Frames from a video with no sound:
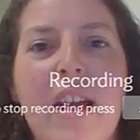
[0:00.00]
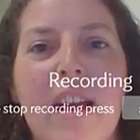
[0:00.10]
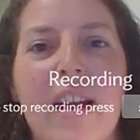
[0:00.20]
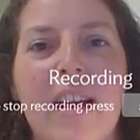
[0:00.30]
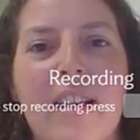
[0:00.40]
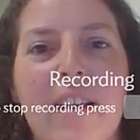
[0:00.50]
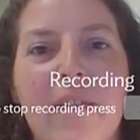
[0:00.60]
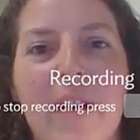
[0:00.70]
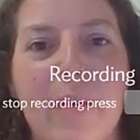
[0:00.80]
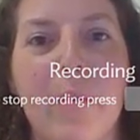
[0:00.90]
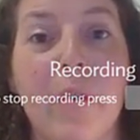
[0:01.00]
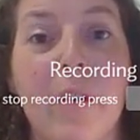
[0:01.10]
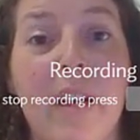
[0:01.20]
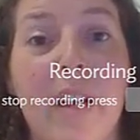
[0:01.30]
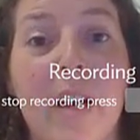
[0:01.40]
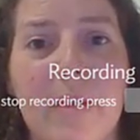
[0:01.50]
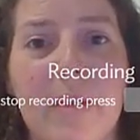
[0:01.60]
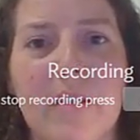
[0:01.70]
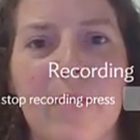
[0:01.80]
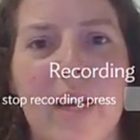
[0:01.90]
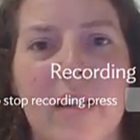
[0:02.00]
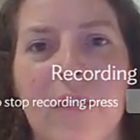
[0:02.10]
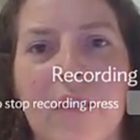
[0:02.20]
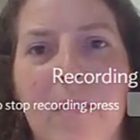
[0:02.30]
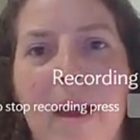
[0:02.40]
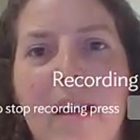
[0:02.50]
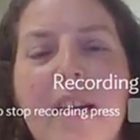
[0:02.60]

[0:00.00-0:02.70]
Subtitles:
and I felt like we weren't getting our business objectives met.